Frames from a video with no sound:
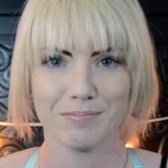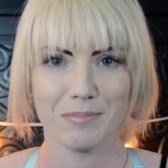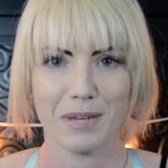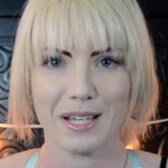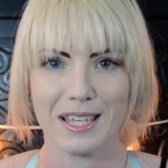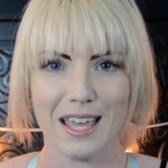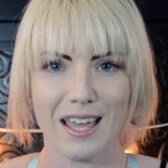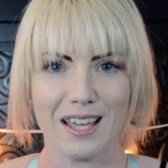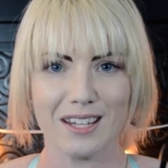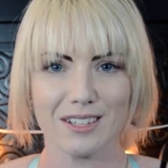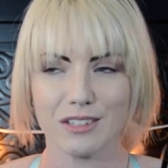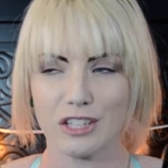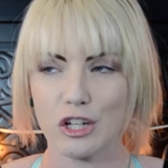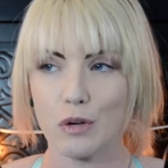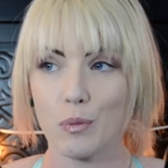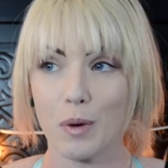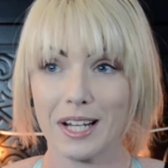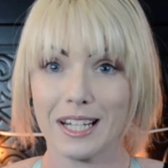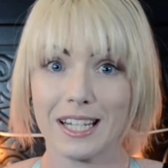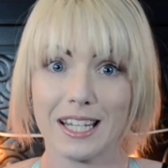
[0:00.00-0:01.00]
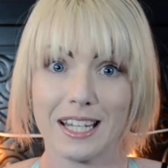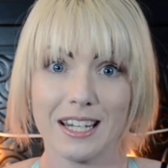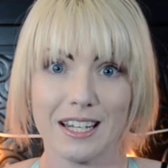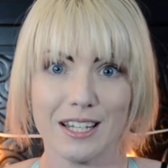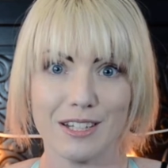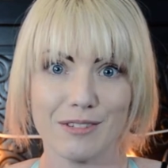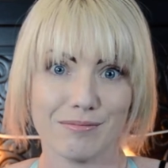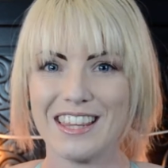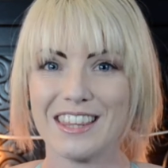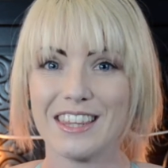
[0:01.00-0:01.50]
Again, you want to eat
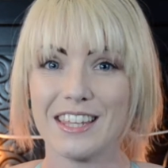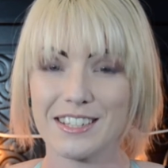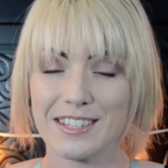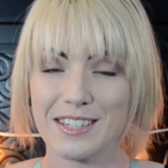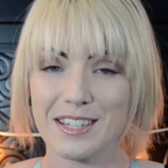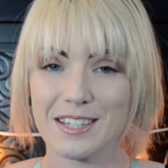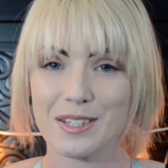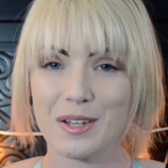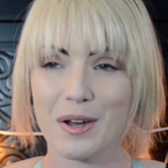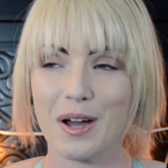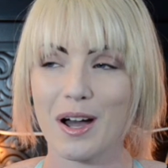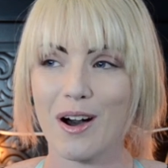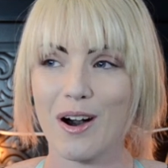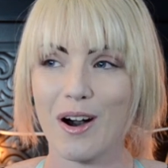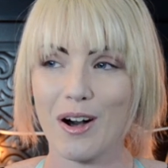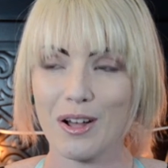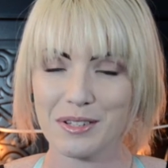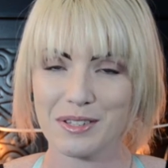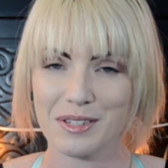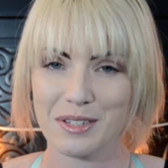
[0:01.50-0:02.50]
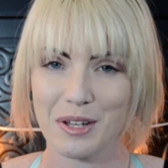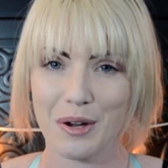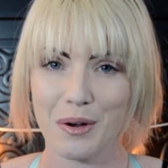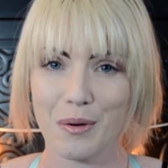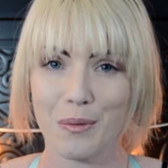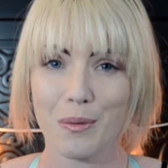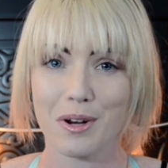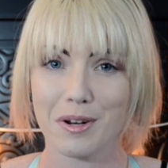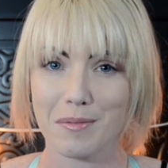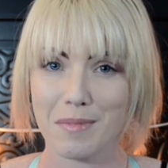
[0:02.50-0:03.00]
it. This is also
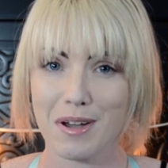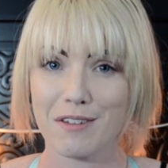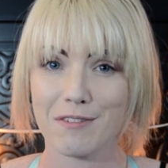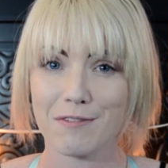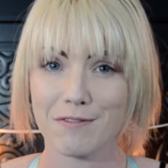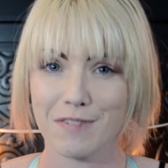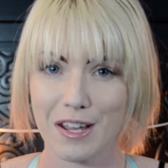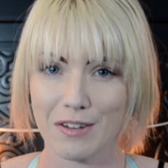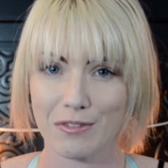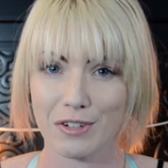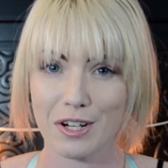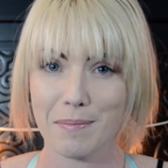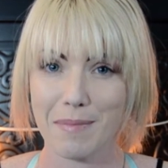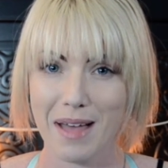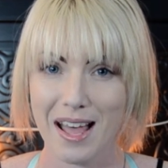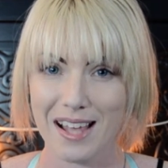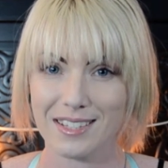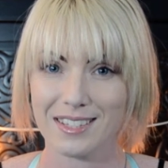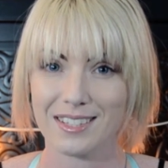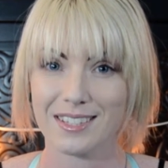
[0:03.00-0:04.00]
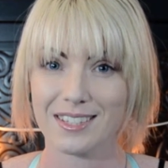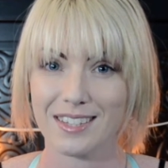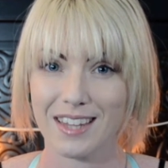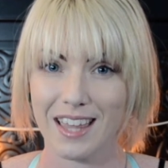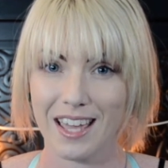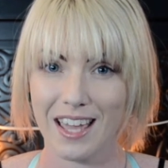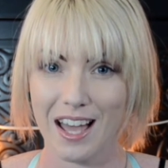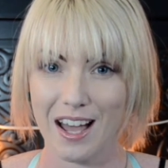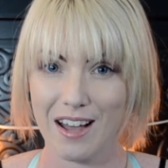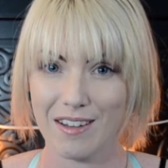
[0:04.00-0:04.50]
one of my favorite masks
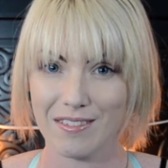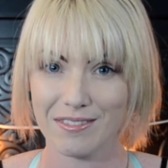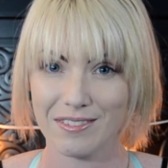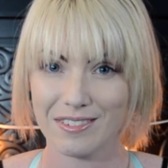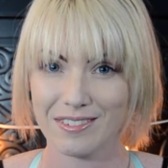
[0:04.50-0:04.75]
they have.